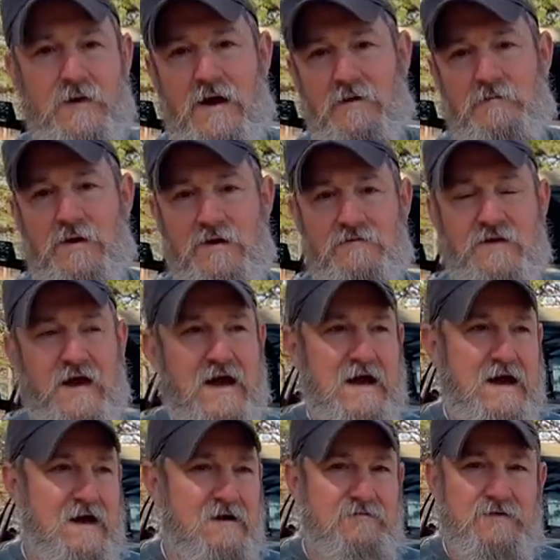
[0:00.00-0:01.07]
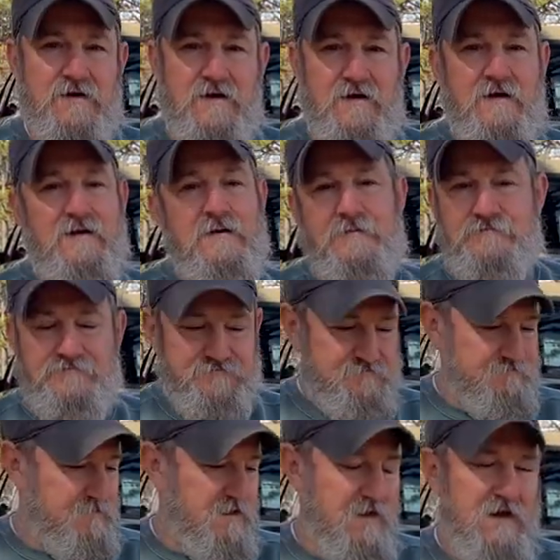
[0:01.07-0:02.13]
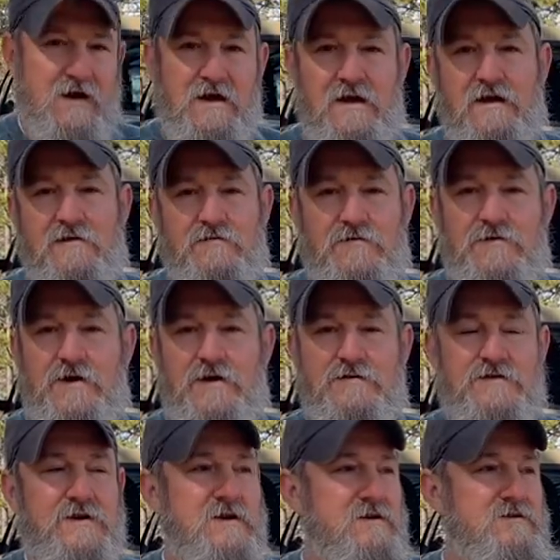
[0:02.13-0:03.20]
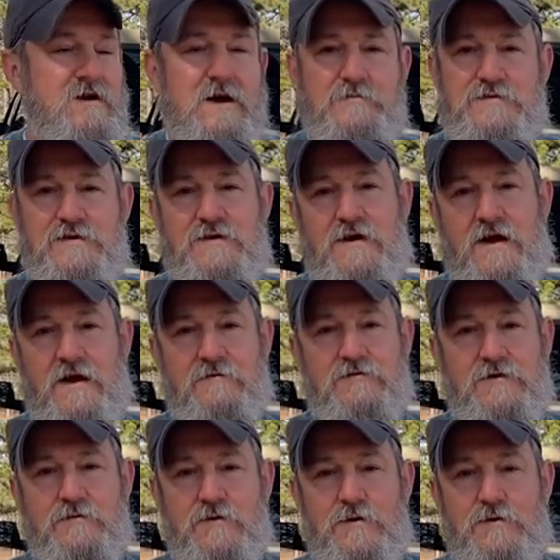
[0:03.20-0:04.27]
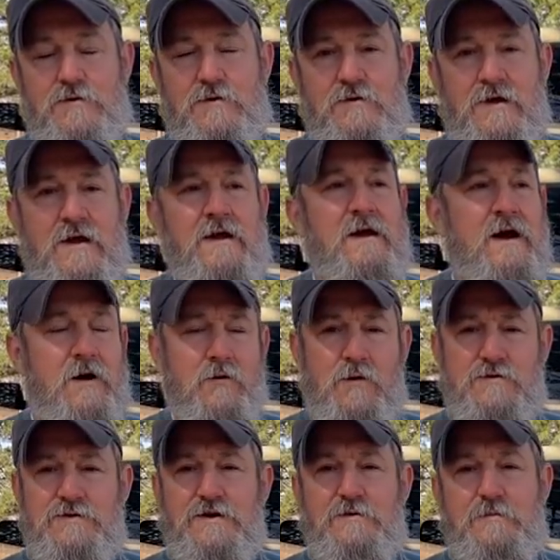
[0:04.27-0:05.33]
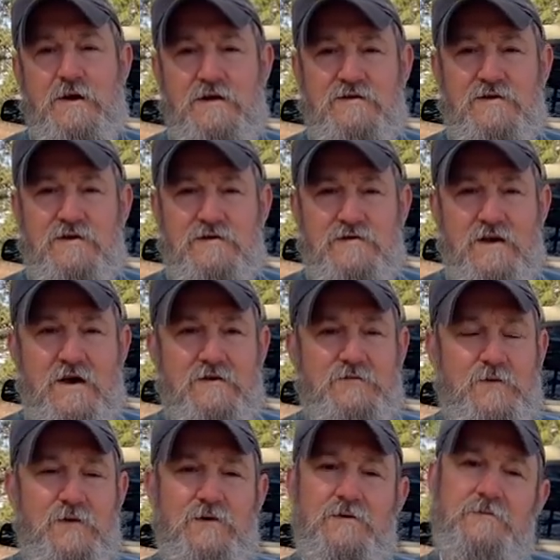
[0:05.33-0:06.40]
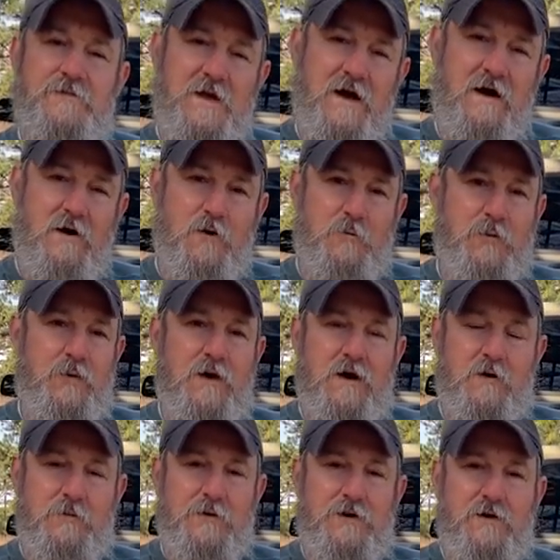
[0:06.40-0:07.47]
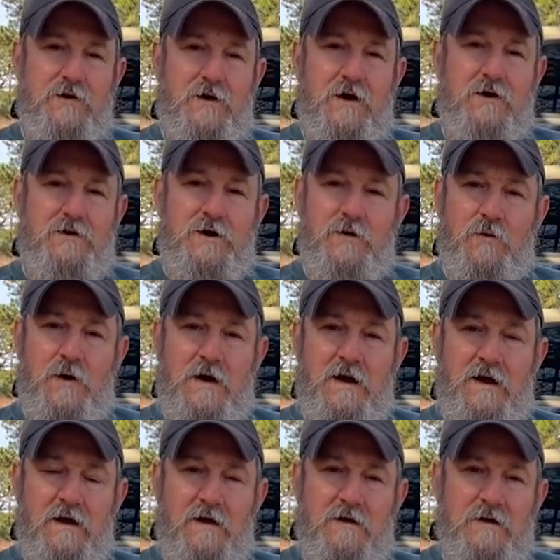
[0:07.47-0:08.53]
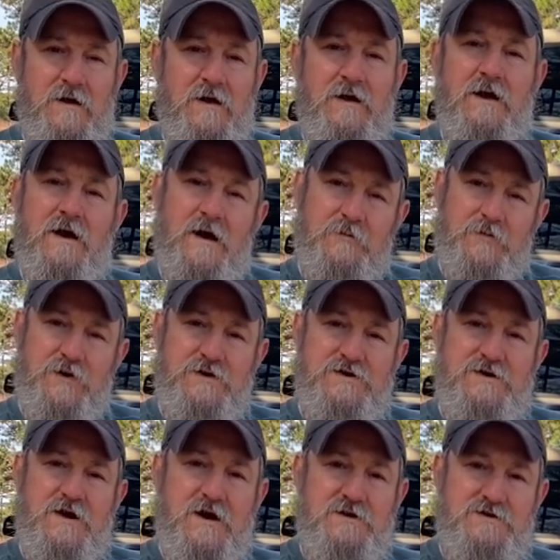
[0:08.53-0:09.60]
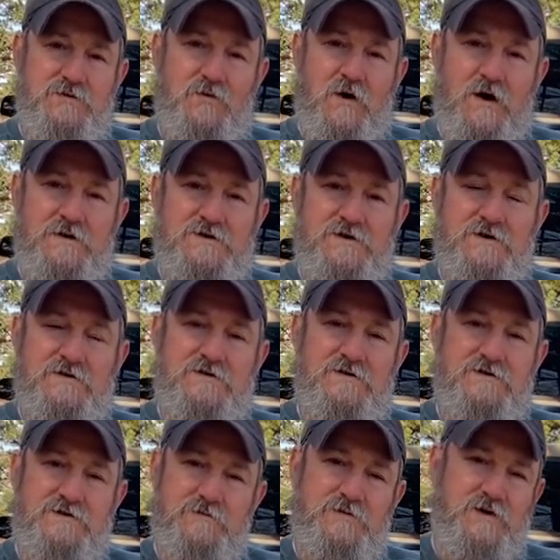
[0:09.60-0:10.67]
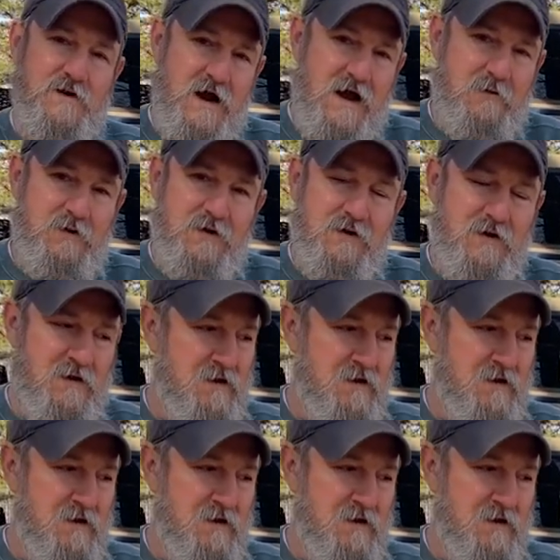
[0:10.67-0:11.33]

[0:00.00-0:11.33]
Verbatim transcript: right above the hive. Hey, there's an exception to every rule. I want you to be successful. I hope we're helping you along your way. I appreciate you watching us and subscribing.